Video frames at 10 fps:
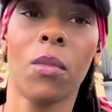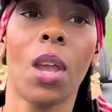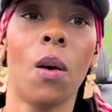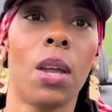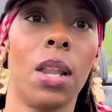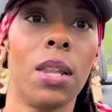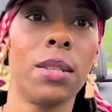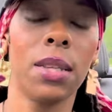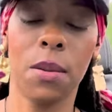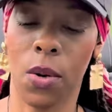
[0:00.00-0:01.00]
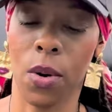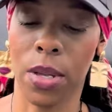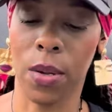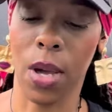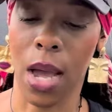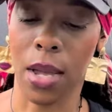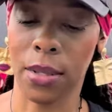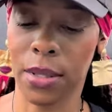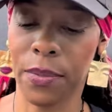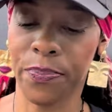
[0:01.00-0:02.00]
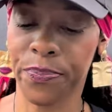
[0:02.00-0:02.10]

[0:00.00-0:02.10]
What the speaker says: Okay, let's keep going, you guys.